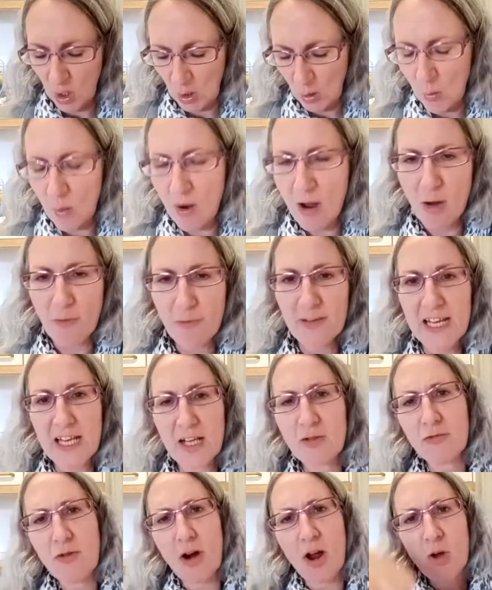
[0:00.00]
and quite often
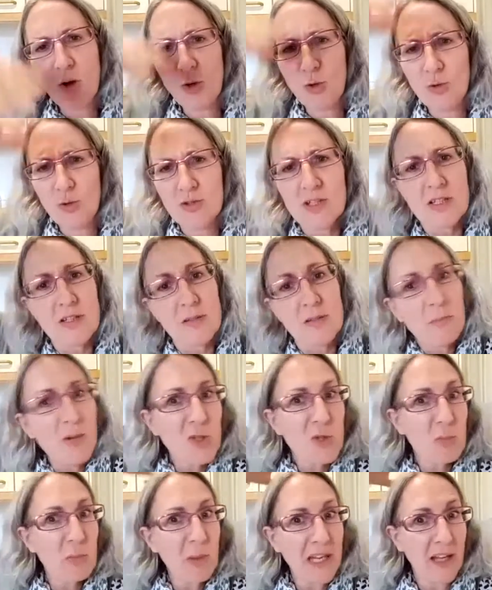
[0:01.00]
it grows
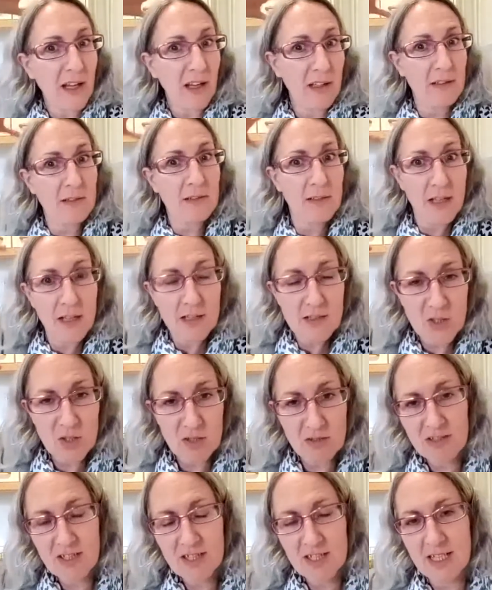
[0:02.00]
much bigger and sort
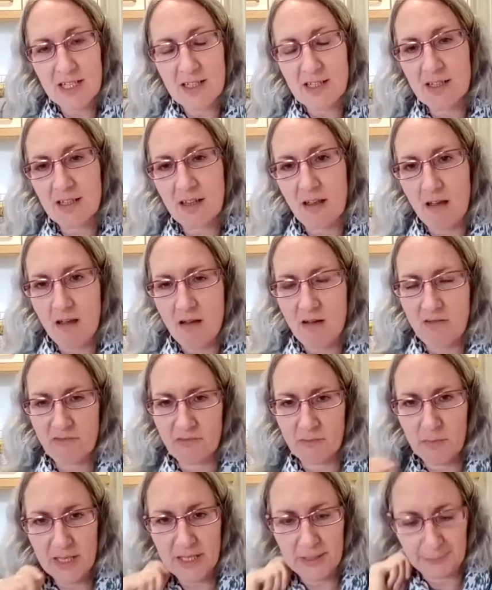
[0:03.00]
of sits over
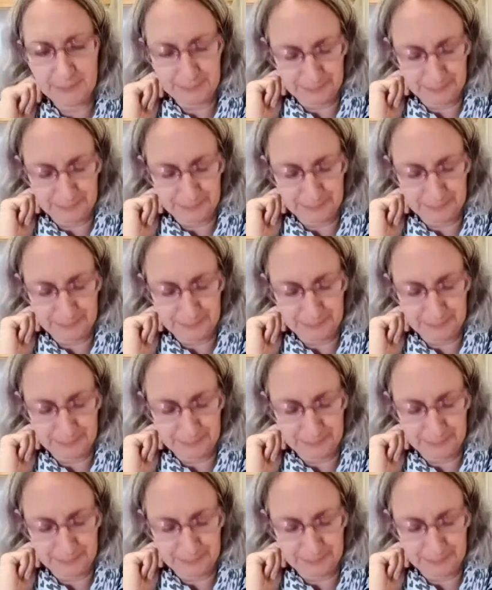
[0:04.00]
me.